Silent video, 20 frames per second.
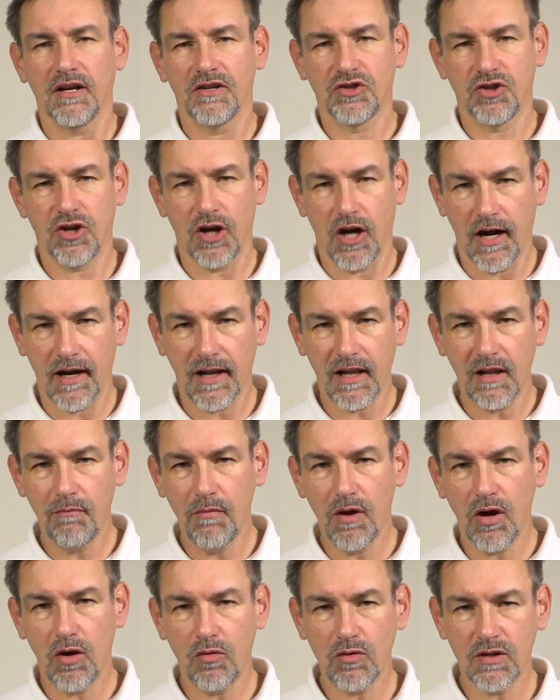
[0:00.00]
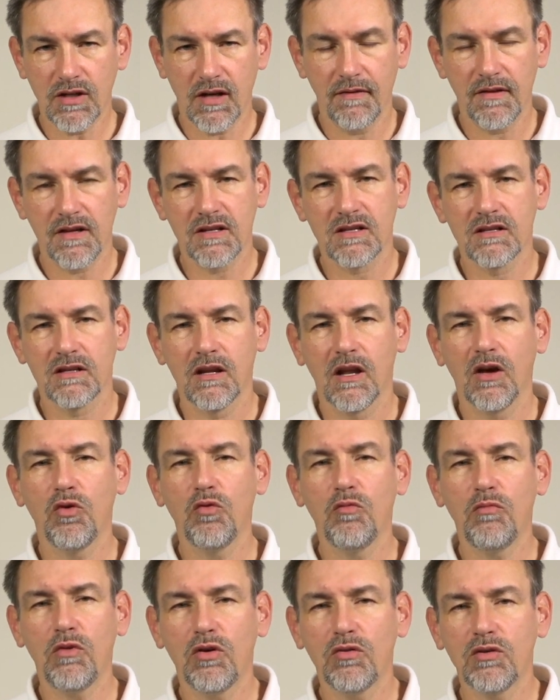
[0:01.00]
turtle mode, in the slow
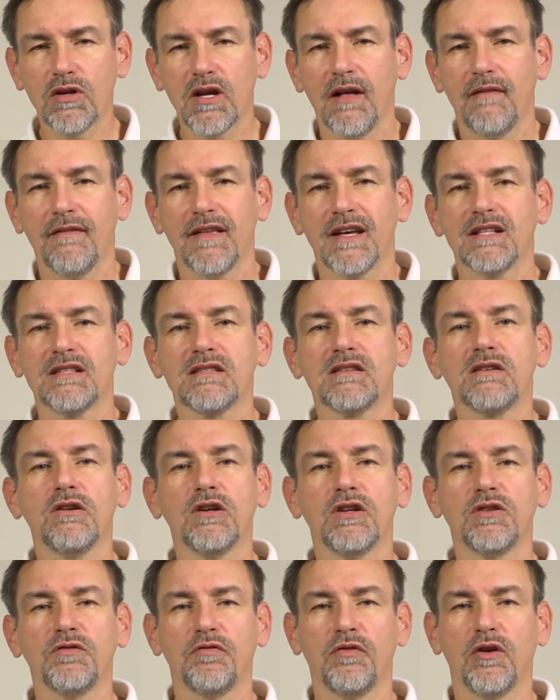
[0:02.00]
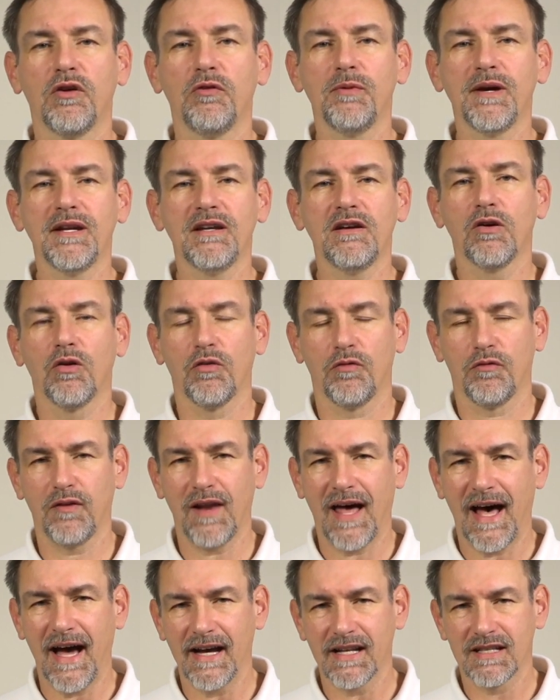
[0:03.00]
mode, it's good for video
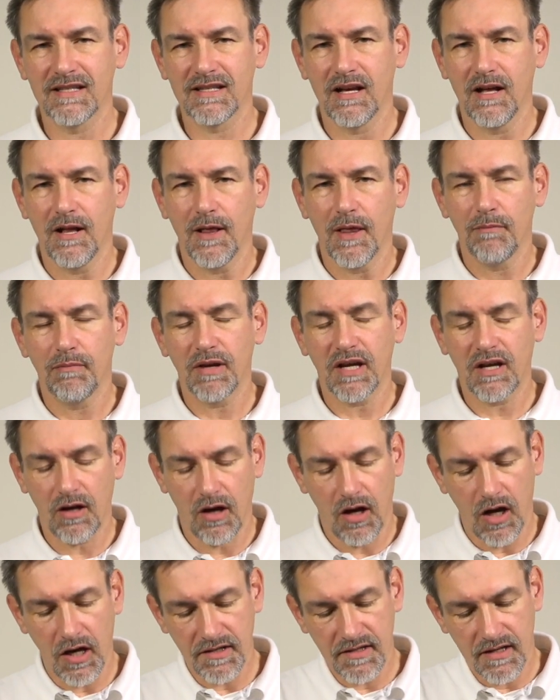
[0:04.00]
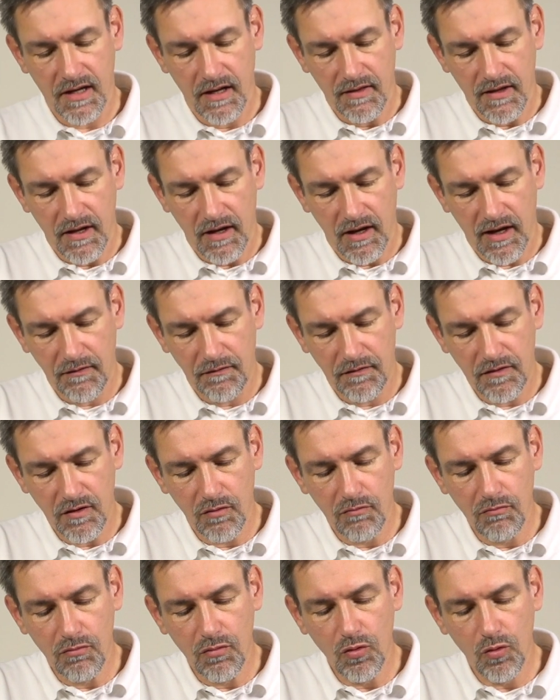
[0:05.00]
flights, because if
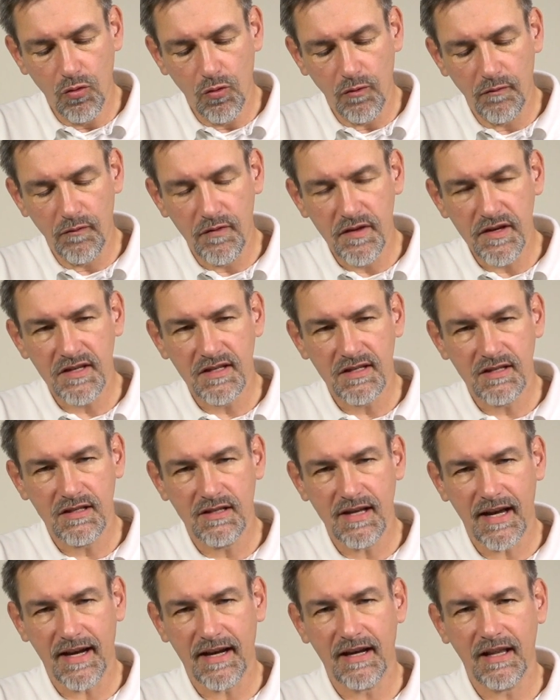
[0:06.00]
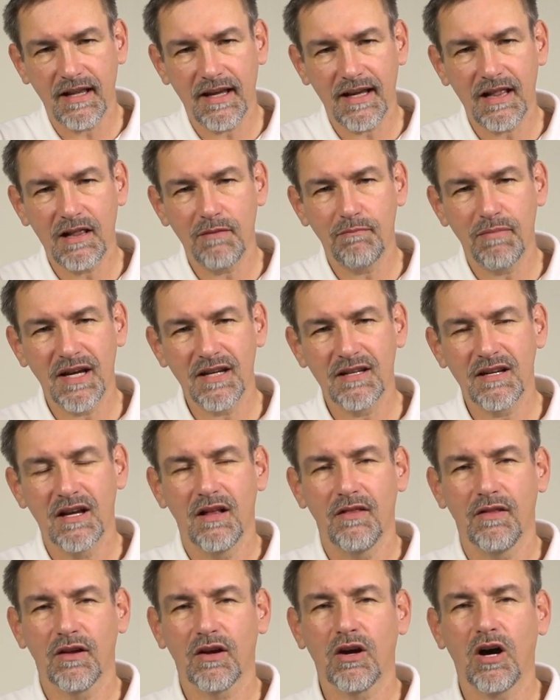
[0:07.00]
you move the stick a little bit,
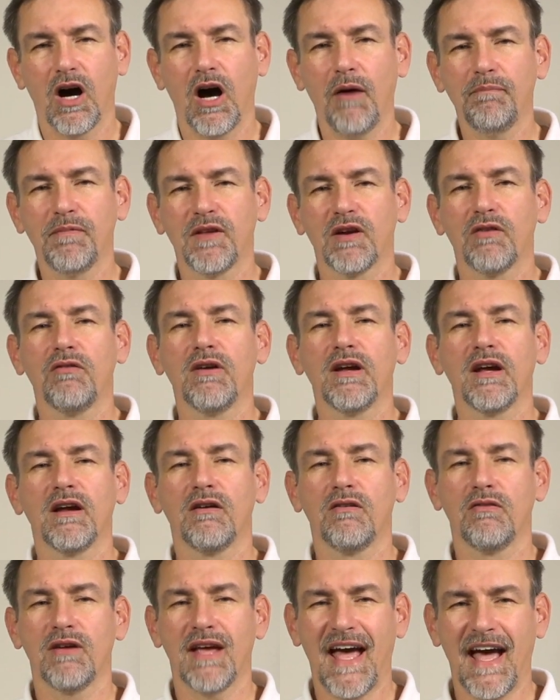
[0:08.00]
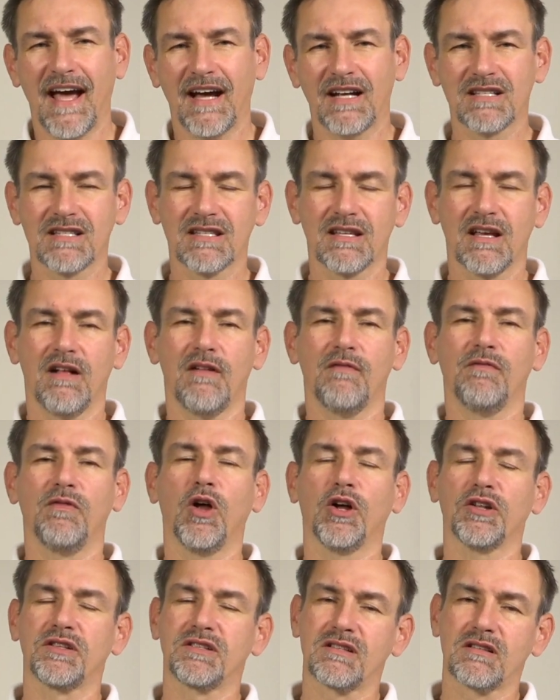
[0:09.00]
the copter reacts
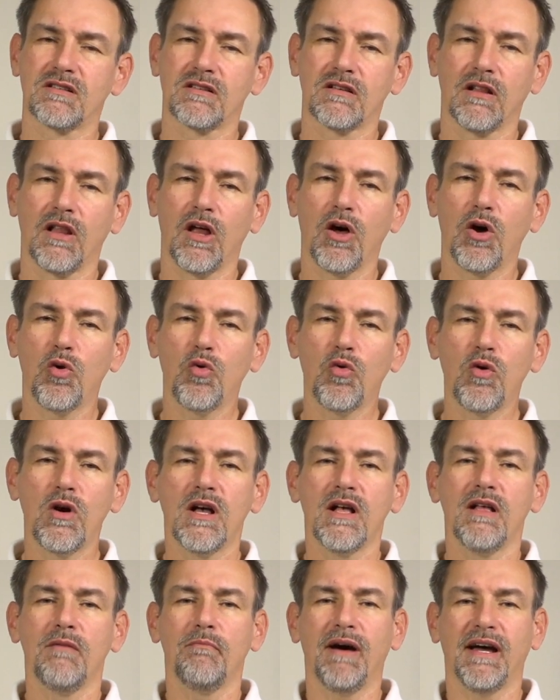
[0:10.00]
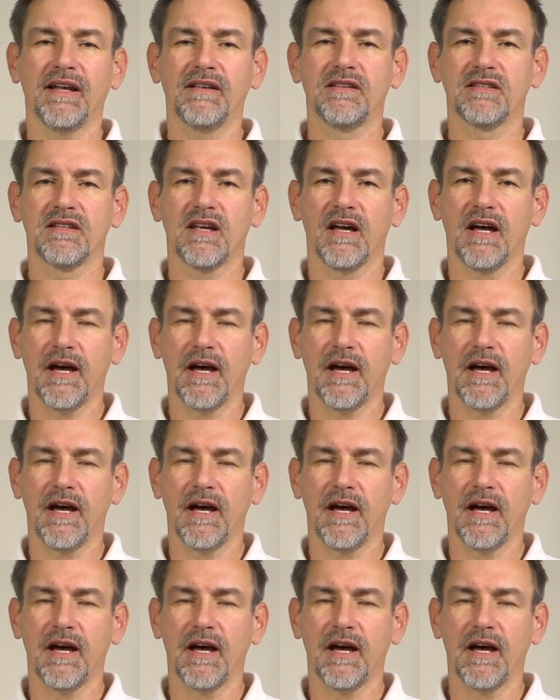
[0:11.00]
not slow, but